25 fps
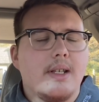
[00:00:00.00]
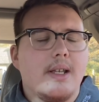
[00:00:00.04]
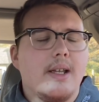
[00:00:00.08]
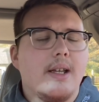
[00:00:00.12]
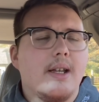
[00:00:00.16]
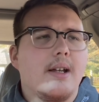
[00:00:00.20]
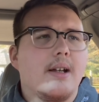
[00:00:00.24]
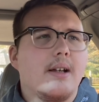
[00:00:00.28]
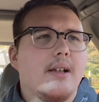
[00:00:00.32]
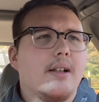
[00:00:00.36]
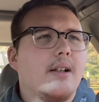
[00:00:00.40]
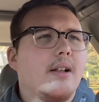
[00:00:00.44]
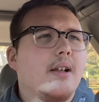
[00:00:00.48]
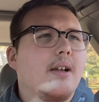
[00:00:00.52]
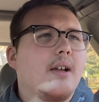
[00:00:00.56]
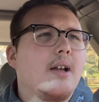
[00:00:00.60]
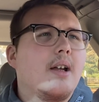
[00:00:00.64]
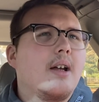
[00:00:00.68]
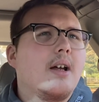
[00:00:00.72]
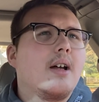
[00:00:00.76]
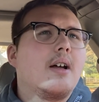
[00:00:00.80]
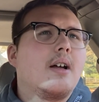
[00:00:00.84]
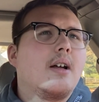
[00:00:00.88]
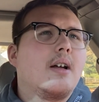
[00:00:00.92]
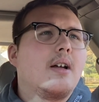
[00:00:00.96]
And
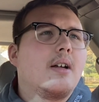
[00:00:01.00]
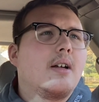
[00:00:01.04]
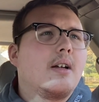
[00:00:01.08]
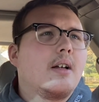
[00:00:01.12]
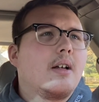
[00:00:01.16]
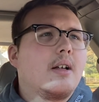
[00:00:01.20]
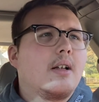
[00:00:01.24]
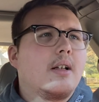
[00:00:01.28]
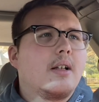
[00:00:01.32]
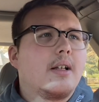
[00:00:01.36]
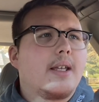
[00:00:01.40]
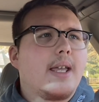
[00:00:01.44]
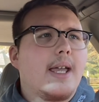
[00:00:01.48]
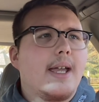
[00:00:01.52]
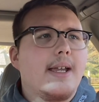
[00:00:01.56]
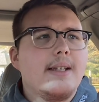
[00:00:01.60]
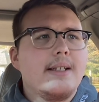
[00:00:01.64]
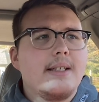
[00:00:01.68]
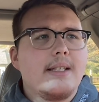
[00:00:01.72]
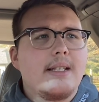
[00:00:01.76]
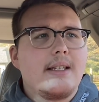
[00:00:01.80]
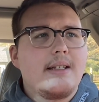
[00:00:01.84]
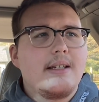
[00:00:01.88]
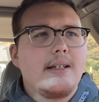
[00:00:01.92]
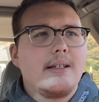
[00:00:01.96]

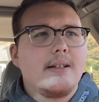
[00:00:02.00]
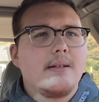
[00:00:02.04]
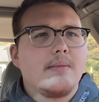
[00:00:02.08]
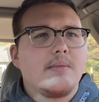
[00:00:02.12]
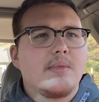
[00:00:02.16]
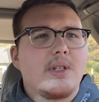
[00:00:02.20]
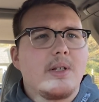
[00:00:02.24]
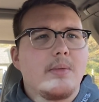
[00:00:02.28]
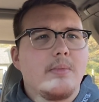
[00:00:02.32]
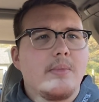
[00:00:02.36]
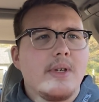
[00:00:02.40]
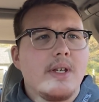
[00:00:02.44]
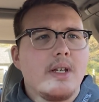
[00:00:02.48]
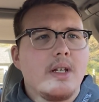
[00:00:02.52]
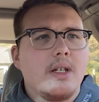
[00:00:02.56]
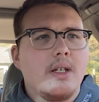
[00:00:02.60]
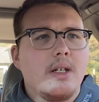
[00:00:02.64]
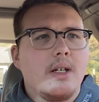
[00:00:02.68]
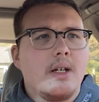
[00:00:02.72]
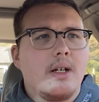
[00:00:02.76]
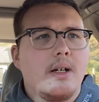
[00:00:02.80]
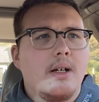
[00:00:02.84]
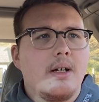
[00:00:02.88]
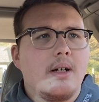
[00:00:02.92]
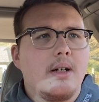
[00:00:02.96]
Case Keenum, to
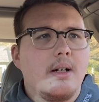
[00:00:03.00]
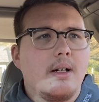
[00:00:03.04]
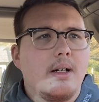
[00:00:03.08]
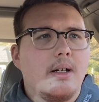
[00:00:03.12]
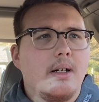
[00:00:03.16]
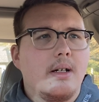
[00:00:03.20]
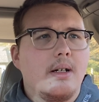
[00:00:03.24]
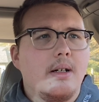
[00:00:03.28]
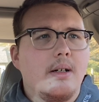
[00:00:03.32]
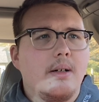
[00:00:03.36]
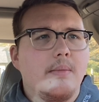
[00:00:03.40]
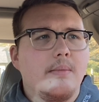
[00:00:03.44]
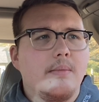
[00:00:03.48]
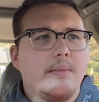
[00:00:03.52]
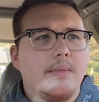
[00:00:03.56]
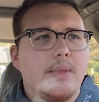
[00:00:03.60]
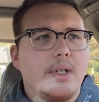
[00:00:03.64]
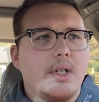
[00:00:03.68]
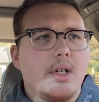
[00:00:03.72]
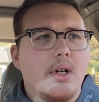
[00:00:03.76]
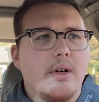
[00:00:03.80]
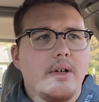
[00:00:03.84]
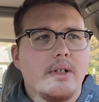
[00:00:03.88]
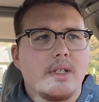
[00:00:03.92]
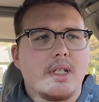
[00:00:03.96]
me,
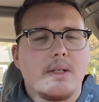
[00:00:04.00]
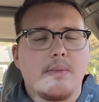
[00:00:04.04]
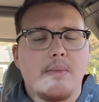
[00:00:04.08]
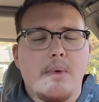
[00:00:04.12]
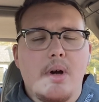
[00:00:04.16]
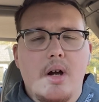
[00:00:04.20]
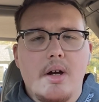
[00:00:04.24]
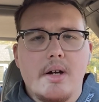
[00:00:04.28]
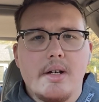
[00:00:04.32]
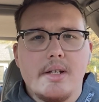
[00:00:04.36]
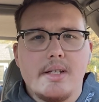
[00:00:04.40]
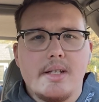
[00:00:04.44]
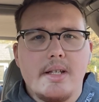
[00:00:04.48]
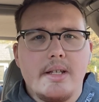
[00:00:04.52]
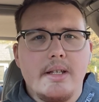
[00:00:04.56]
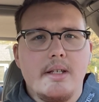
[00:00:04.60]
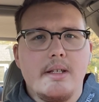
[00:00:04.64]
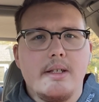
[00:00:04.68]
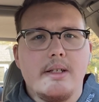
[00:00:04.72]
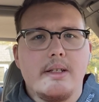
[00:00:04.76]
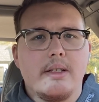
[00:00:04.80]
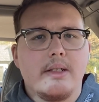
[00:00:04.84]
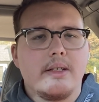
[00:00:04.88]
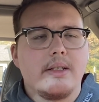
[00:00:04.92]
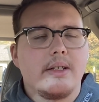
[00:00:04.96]
you know, as smart as he
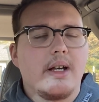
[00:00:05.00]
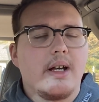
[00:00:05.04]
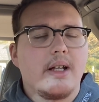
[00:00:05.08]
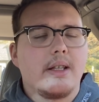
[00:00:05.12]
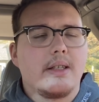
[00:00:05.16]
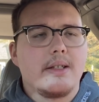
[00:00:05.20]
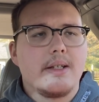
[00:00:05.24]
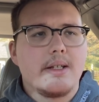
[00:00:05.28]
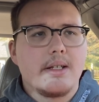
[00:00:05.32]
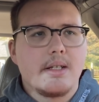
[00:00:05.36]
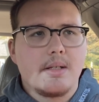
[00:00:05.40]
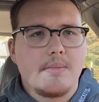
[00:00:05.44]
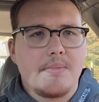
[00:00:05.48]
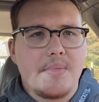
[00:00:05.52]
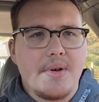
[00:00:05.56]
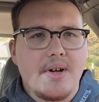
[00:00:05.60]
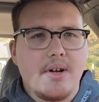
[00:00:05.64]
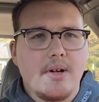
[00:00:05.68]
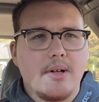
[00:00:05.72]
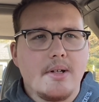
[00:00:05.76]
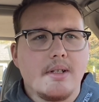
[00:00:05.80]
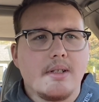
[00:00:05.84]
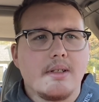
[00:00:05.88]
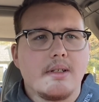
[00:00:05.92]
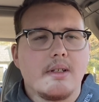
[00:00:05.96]
is, he's got the
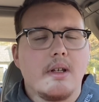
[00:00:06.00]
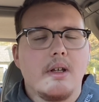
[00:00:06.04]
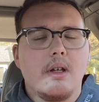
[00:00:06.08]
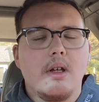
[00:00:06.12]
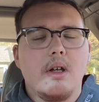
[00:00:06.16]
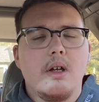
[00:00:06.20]
experience.